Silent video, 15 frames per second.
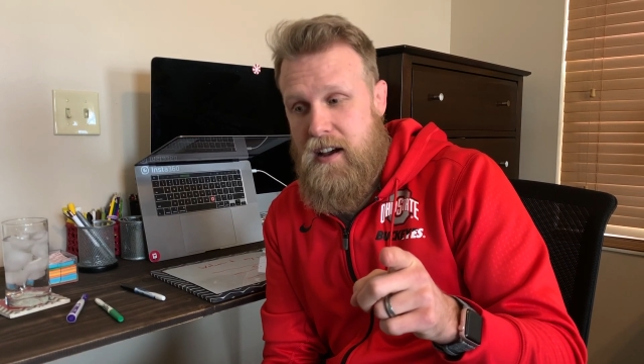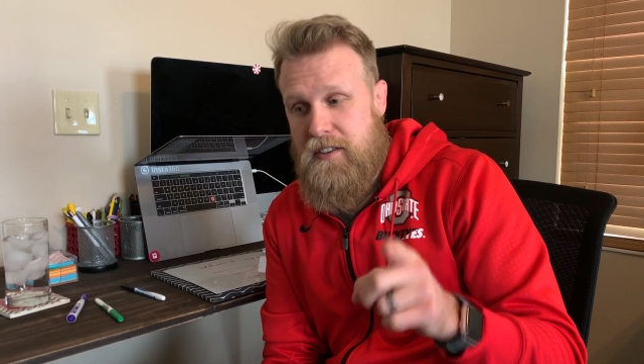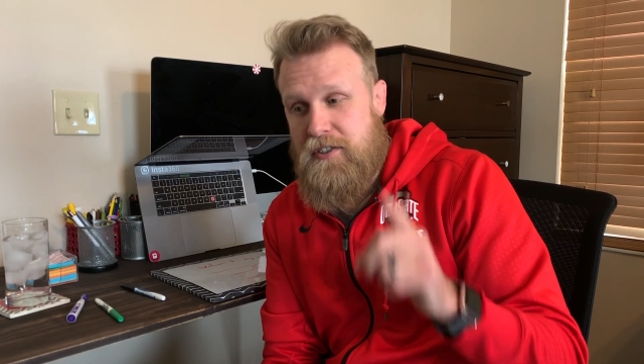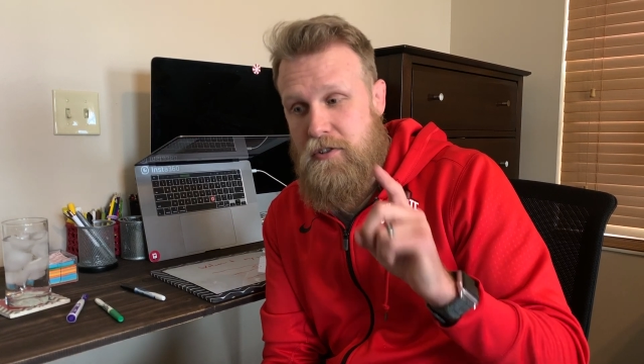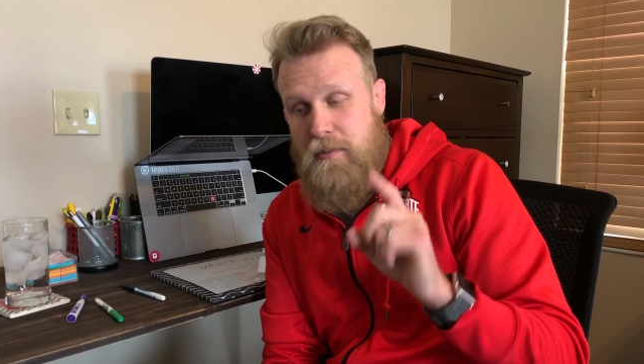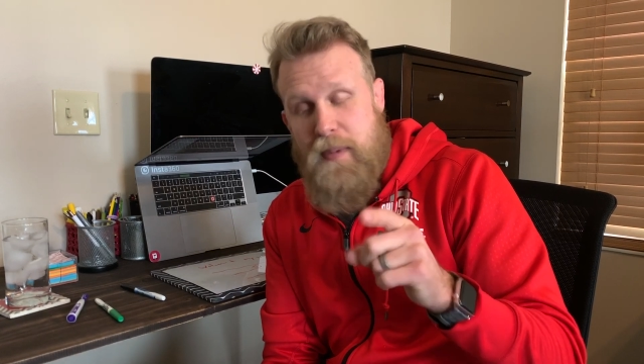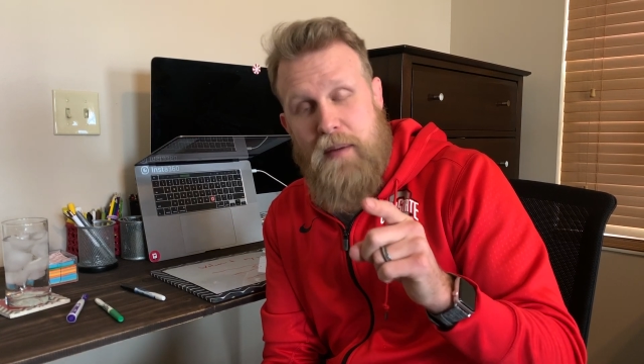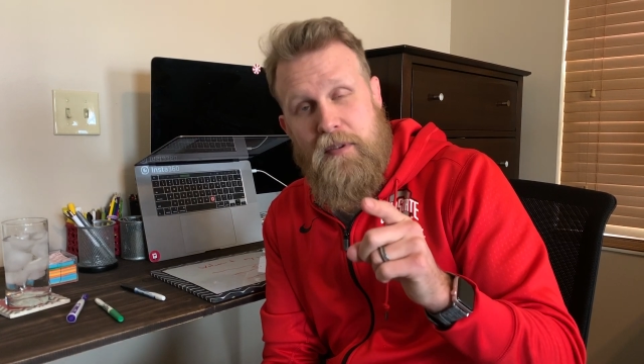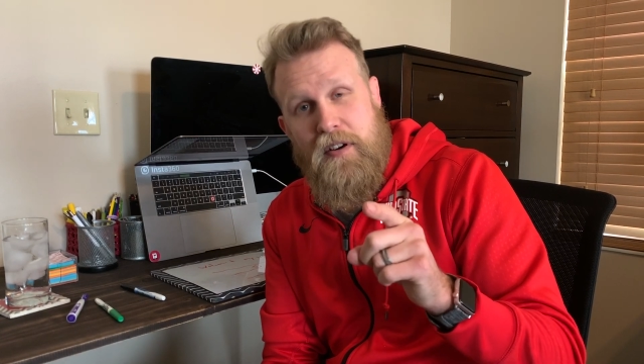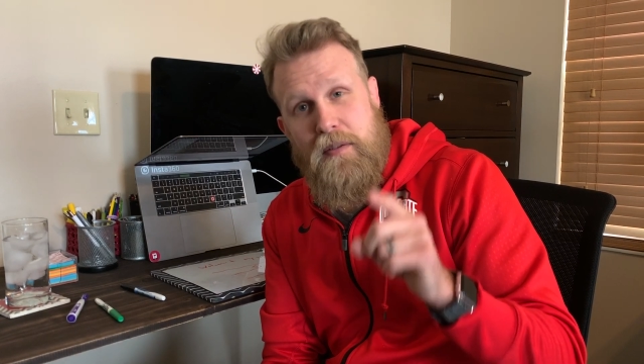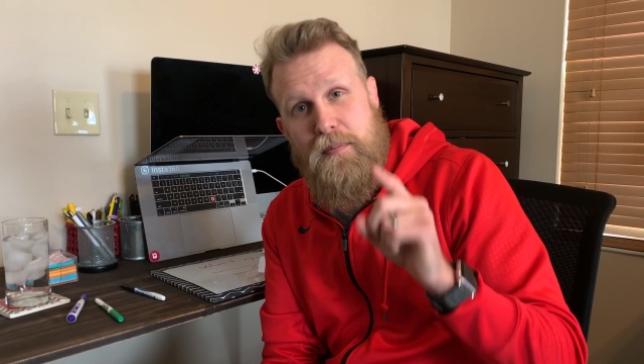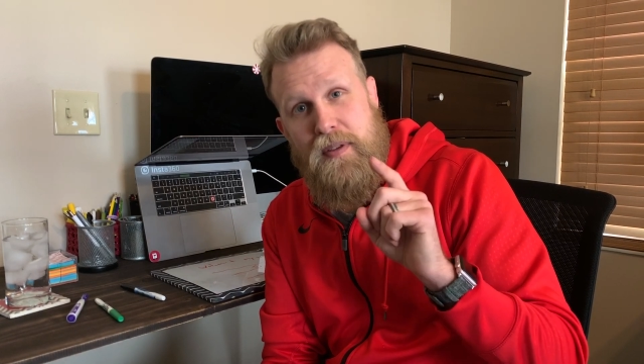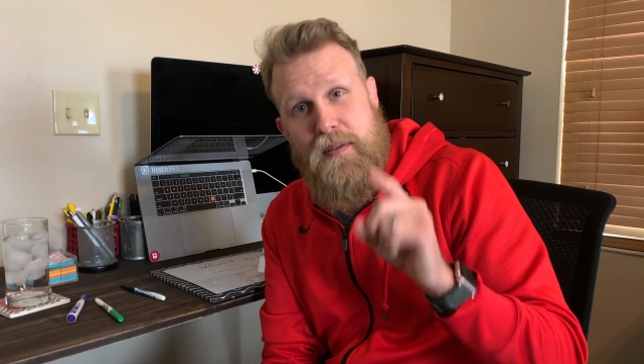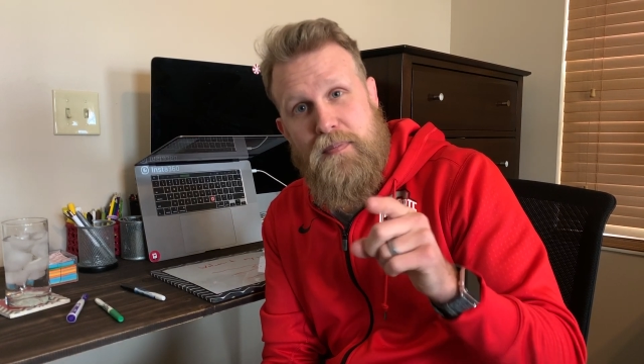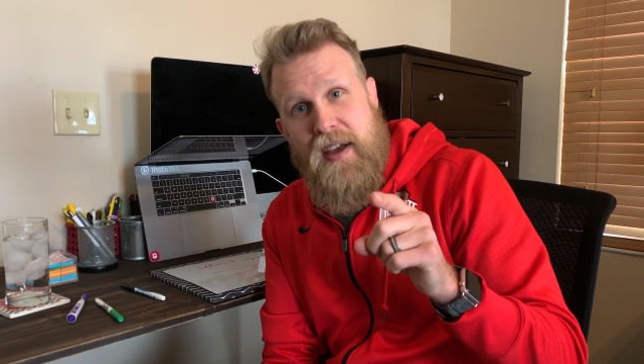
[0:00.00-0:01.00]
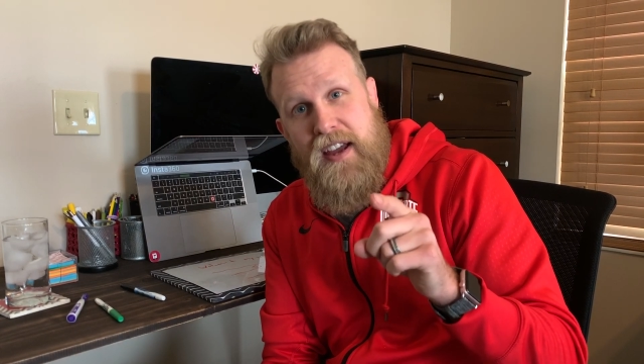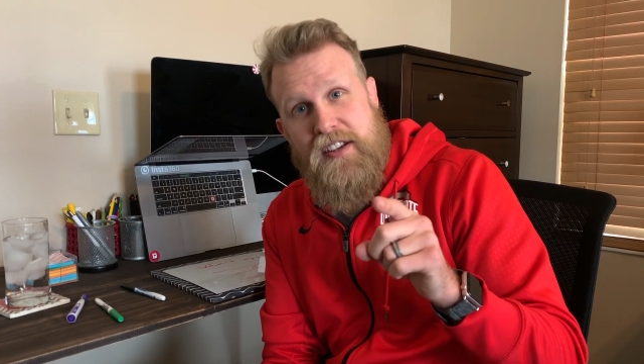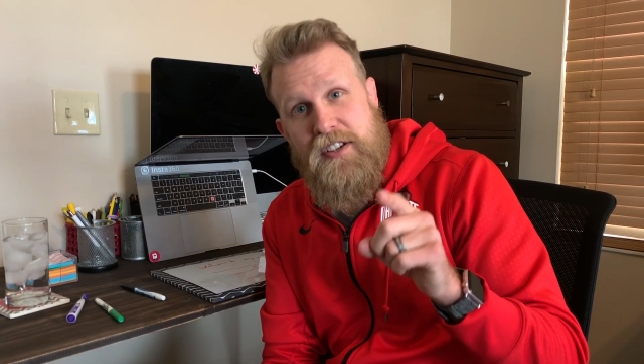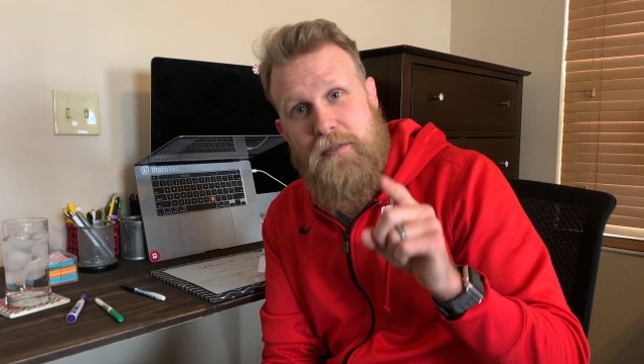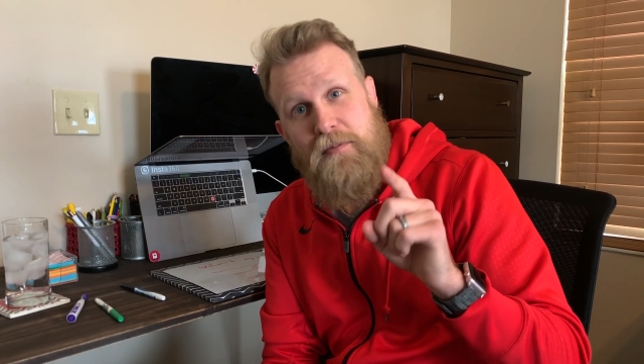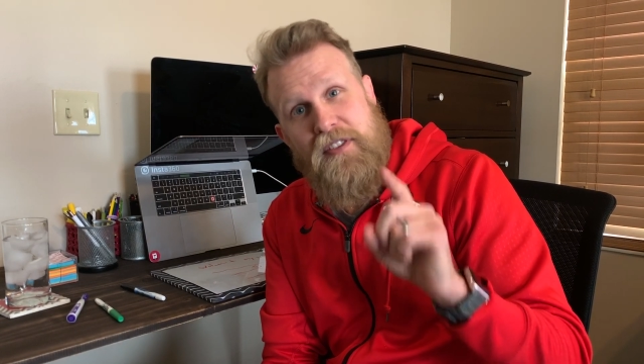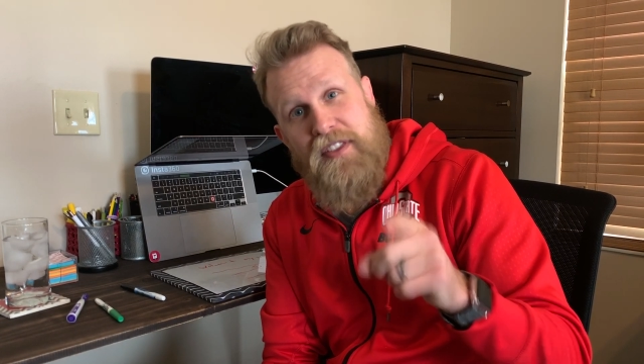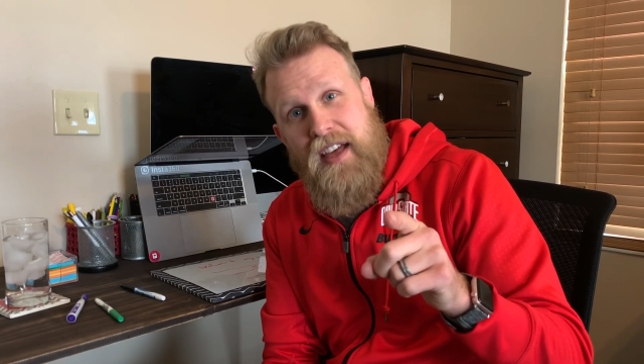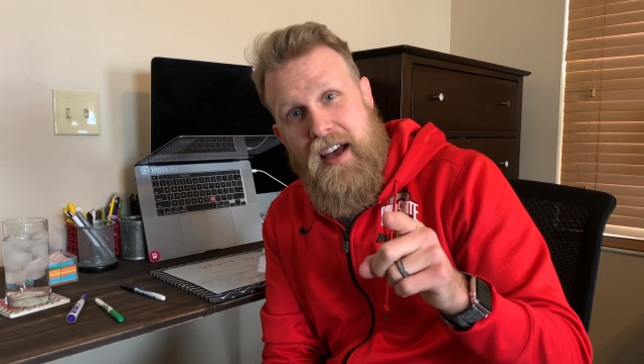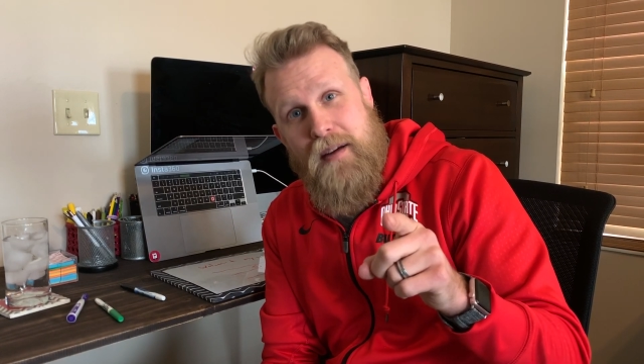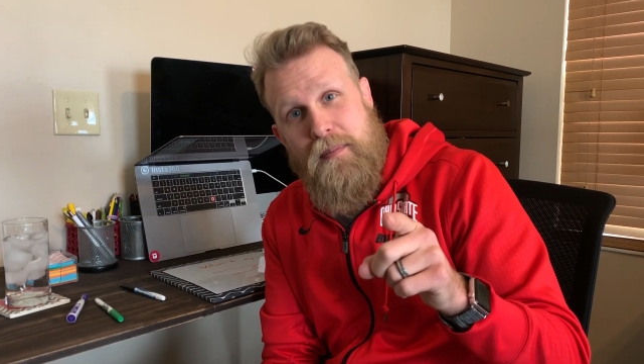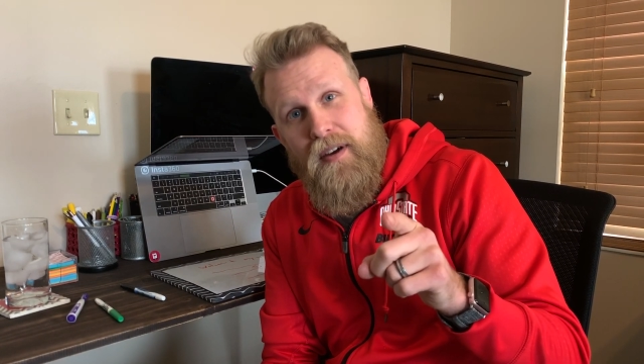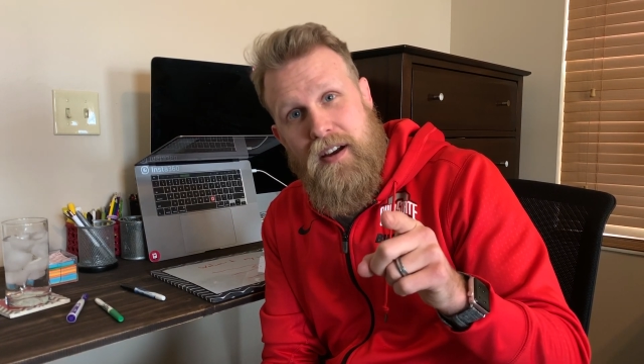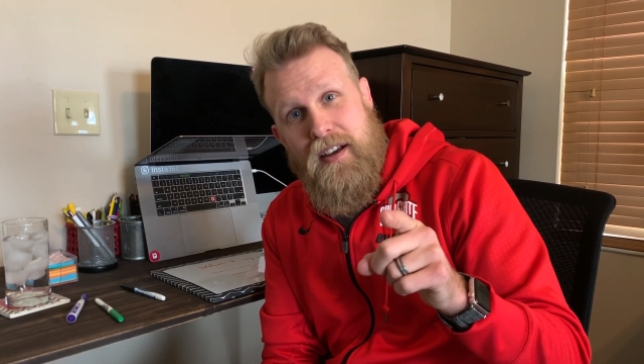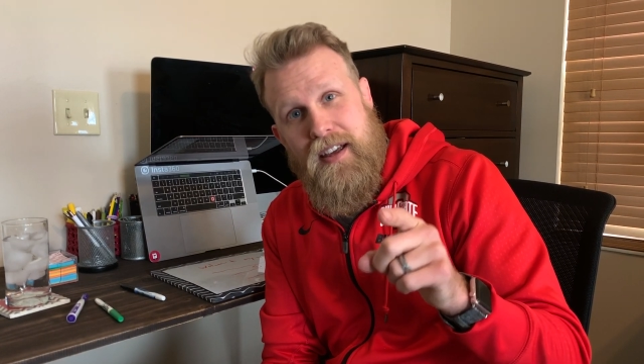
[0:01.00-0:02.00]
So remember, be patient with
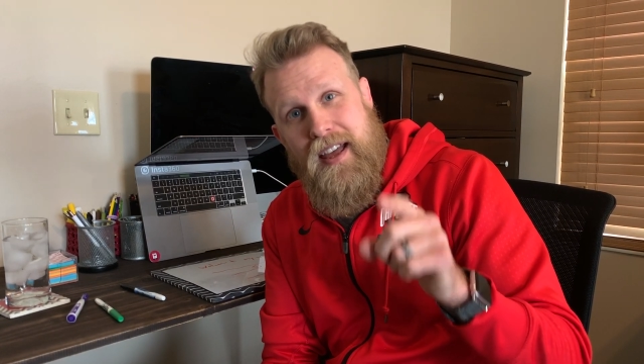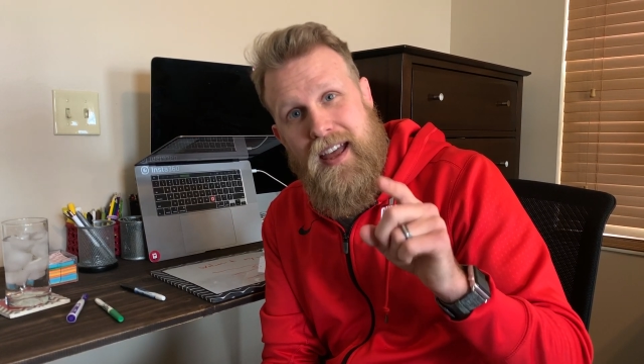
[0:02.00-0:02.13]
them